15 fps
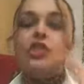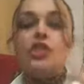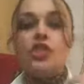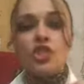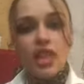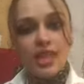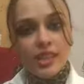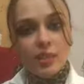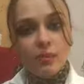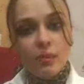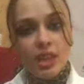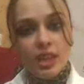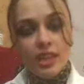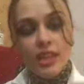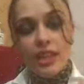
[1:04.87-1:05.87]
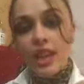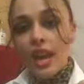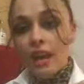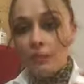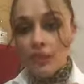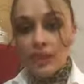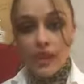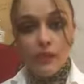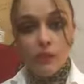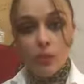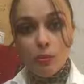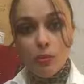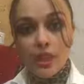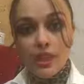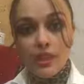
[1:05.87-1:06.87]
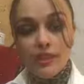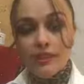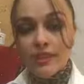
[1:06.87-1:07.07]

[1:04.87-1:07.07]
trust me and believe on me.